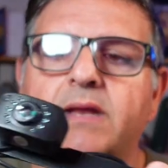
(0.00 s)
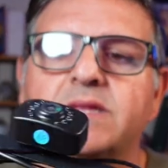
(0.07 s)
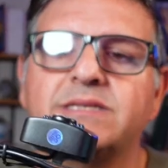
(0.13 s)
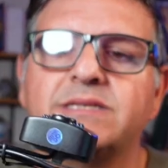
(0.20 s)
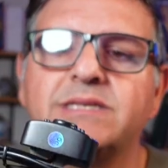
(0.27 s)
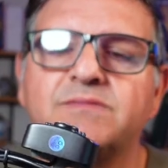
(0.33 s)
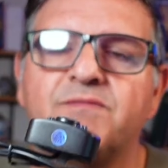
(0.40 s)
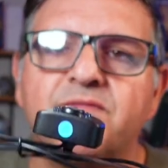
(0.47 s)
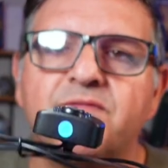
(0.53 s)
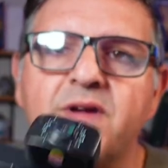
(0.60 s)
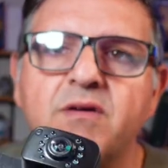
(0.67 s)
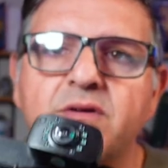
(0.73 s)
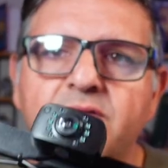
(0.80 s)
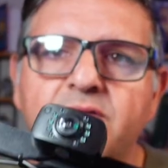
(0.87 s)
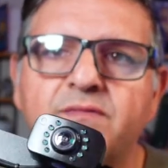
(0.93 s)
This is
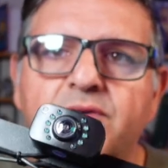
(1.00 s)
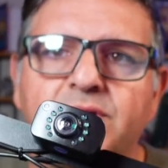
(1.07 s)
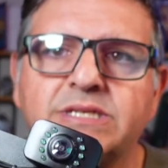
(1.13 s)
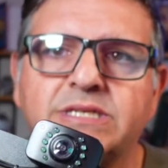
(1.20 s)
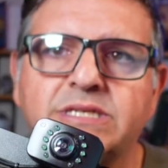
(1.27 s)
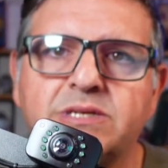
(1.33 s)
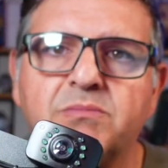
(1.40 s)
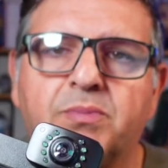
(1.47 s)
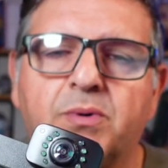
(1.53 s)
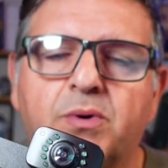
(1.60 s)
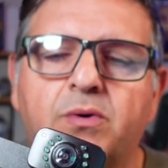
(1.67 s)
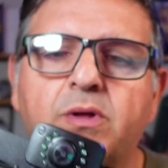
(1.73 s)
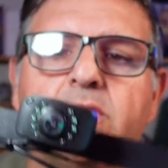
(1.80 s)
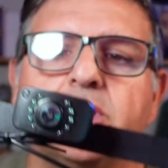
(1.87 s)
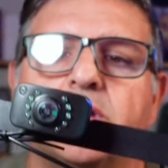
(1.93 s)
very, very simple